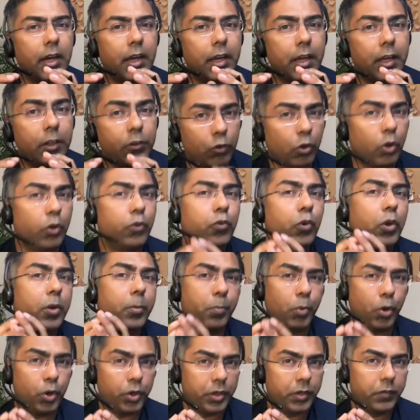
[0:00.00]
It's also
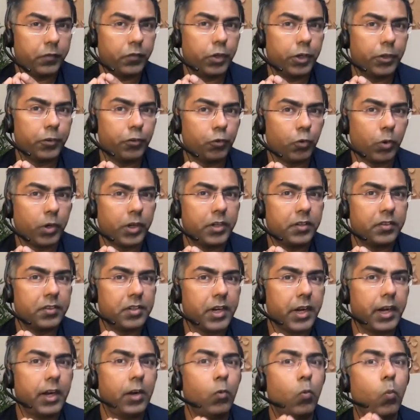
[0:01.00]
important for us to
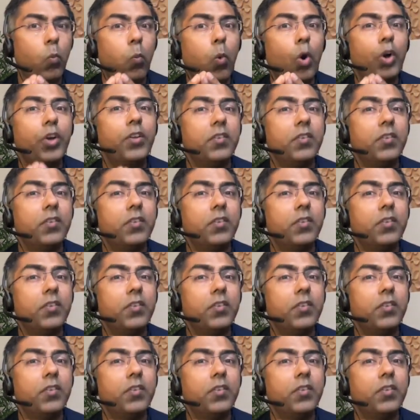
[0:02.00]
understand what